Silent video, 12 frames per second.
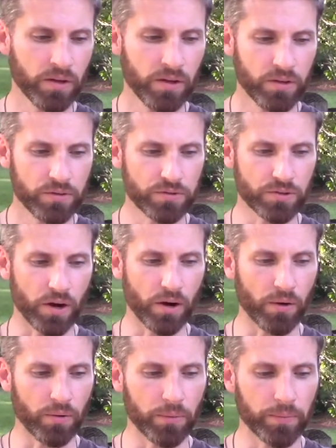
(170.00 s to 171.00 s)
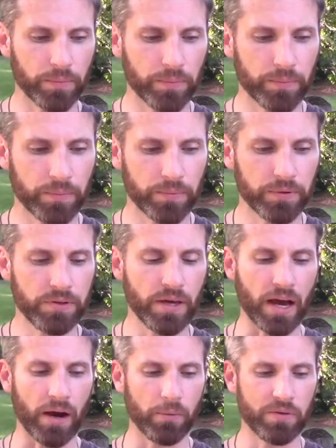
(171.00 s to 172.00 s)
So,
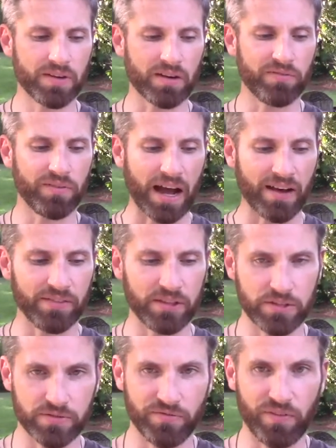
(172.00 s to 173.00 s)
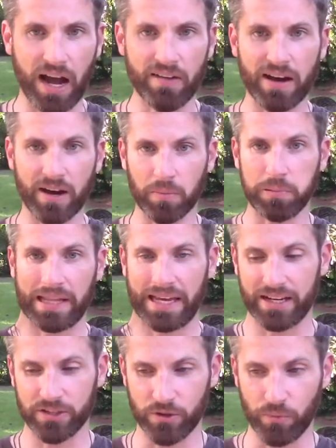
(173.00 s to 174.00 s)
yeah, we've got these five outer
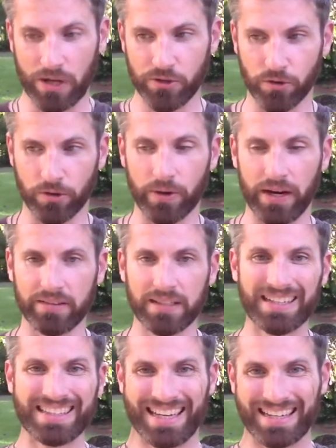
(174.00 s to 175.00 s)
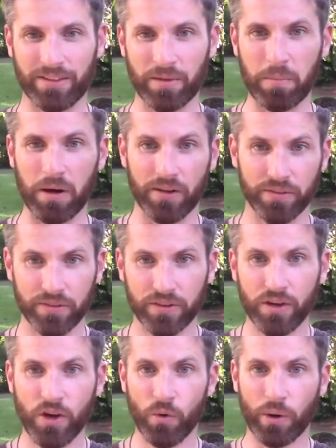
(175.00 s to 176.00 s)
planets in retrograde. Then at the end of the month,
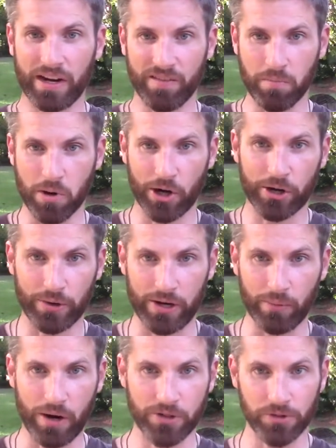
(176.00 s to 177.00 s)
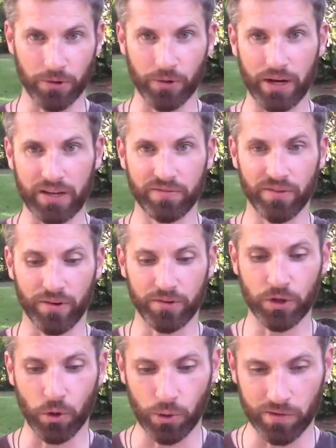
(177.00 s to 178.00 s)
we're going to have Mercury in retrograde for a
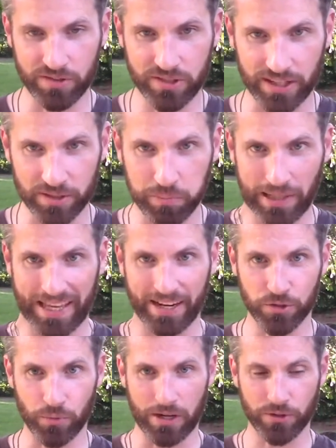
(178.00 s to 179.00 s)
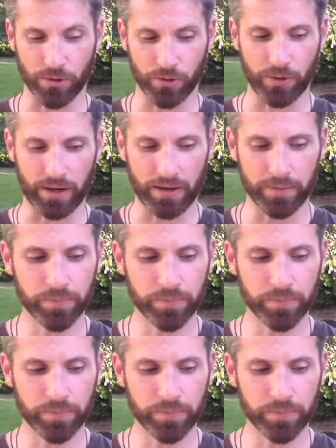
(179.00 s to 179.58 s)
total of 6 planets retrograde.